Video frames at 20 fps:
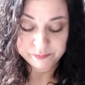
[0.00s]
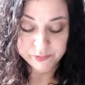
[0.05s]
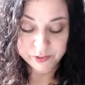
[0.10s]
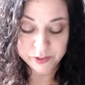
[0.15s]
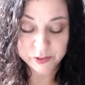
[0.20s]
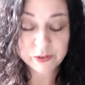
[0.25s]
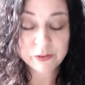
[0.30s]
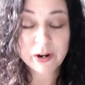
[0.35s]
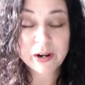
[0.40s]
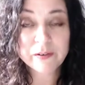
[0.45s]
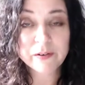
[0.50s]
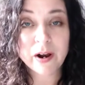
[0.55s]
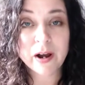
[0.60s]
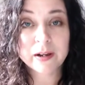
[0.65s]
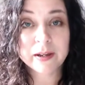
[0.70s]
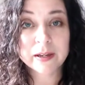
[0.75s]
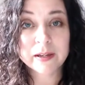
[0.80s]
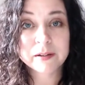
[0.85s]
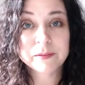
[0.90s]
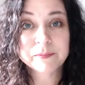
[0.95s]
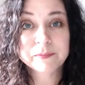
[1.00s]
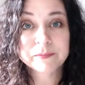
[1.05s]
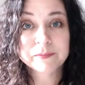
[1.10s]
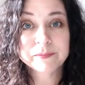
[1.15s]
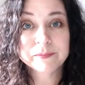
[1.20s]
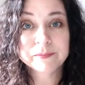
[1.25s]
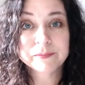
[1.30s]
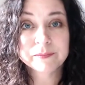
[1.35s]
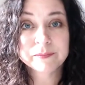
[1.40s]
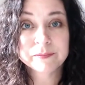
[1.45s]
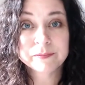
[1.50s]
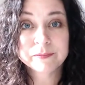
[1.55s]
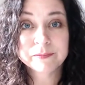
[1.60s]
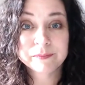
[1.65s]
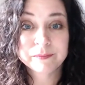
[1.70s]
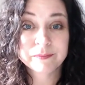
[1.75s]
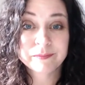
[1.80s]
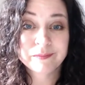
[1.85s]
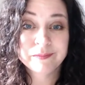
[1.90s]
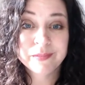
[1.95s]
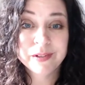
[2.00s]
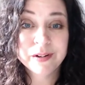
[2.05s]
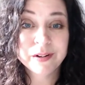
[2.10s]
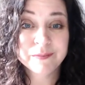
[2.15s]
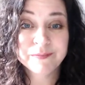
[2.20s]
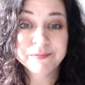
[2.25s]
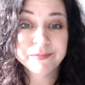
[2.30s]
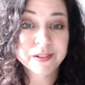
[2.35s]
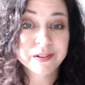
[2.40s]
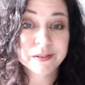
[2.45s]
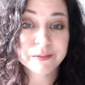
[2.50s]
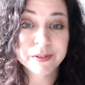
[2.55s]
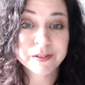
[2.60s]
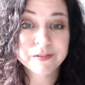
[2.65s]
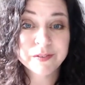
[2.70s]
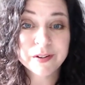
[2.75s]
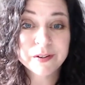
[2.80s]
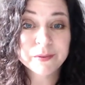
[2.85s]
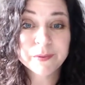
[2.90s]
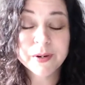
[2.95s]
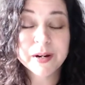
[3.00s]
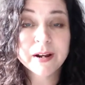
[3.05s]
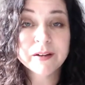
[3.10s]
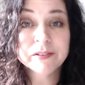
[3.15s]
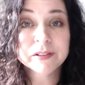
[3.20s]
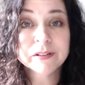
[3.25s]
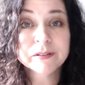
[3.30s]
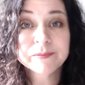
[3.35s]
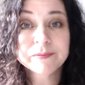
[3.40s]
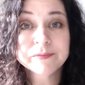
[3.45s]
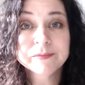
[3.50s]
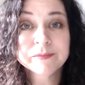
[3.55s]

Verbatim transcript: can gray rock it. Here, here's my phone, whatever.